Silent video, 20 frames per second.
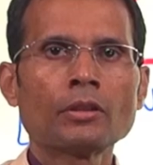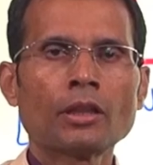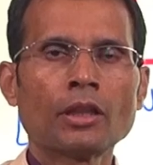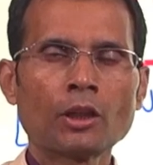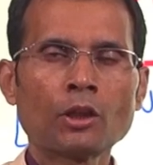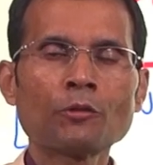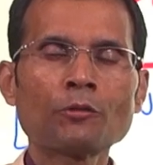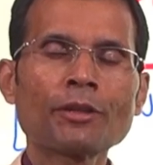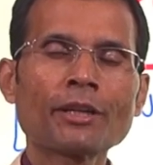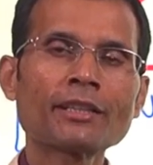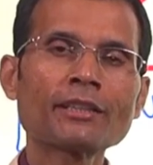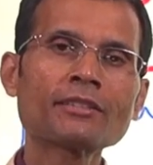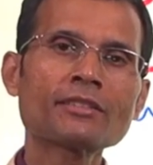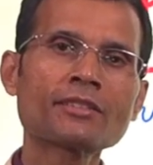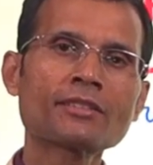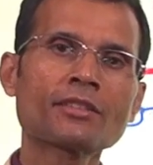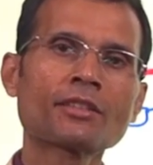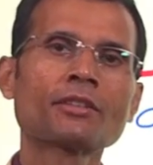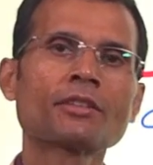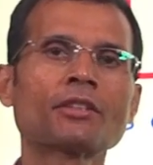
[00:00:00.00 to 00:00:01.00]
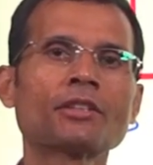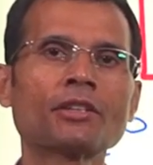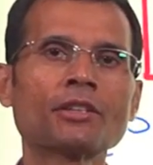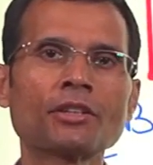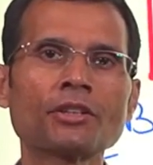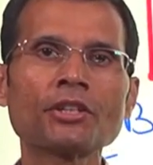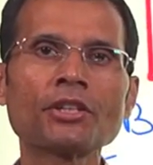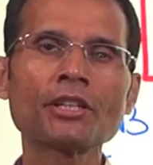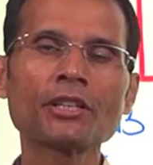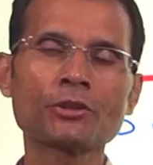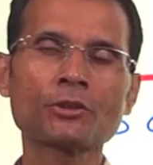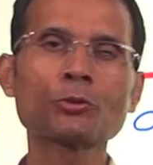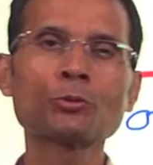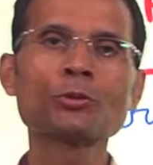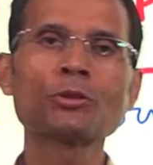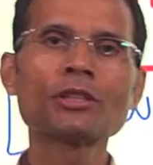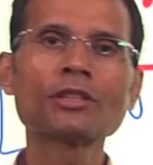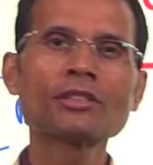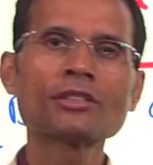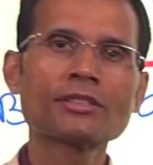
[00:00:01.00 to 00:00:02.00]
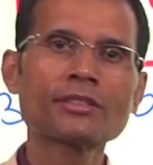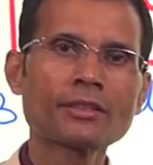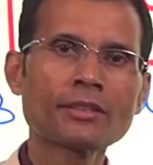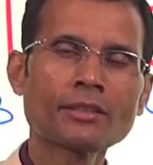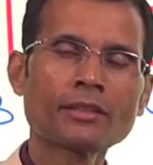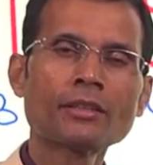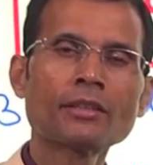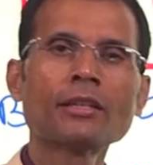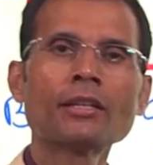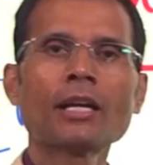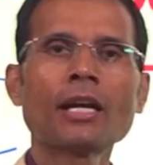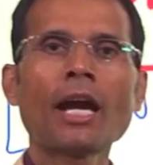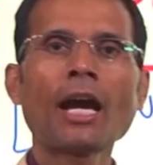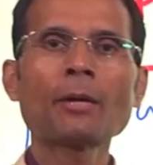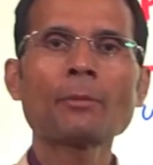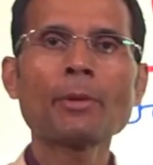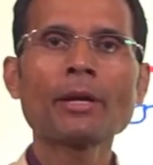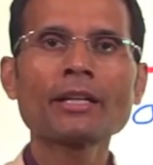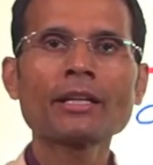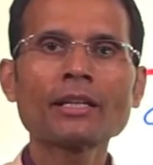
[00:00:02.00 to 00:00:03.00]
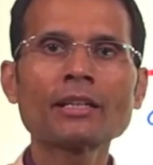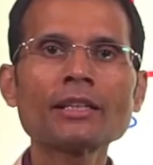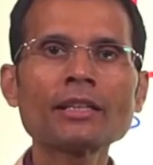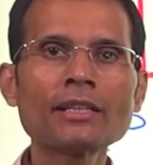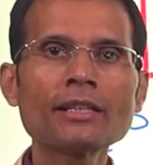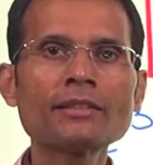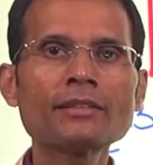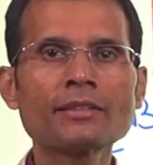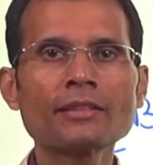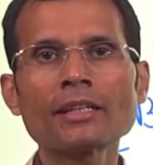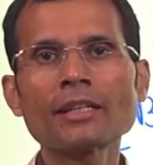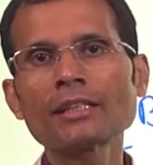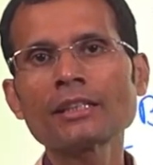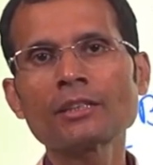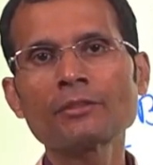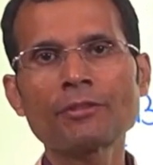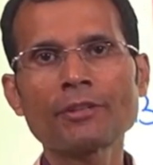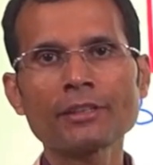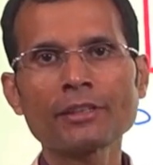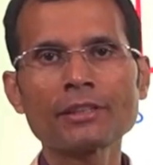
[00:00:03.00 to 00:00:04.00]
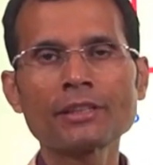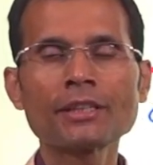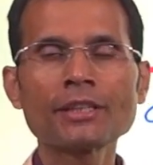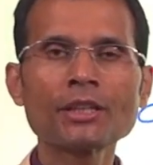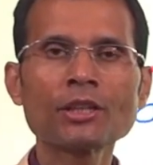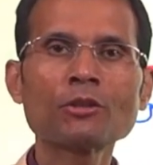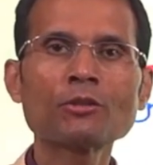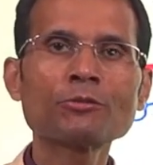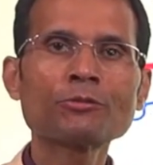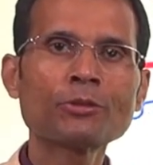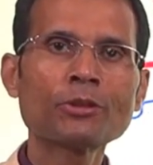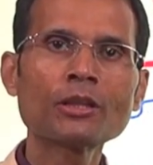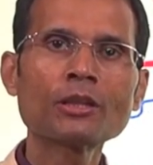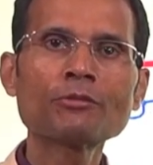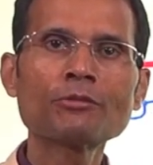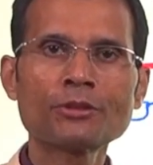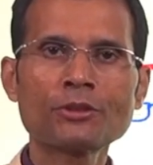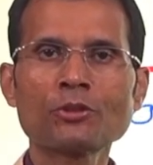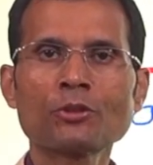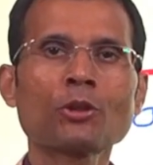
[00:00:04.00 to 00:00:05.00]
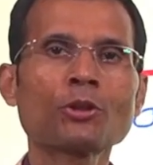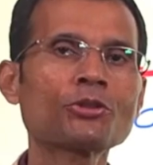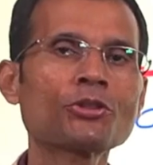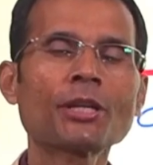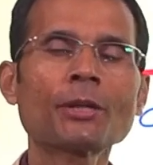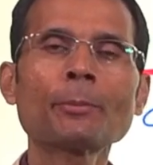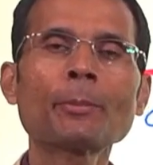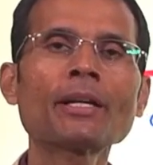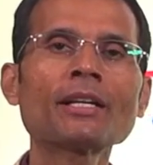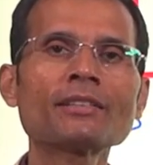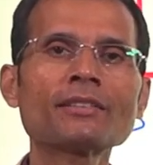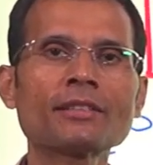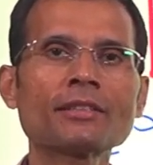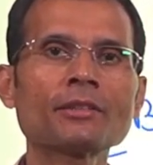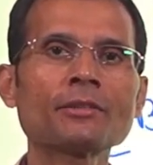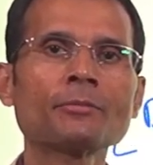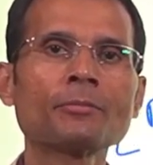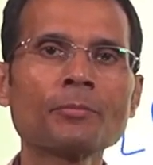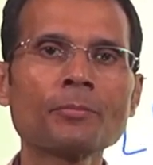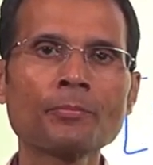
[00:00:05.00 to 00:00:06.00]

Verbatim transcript: Hello friends, dear students and my colleagues in the fraternity of uh, physiology and medicine.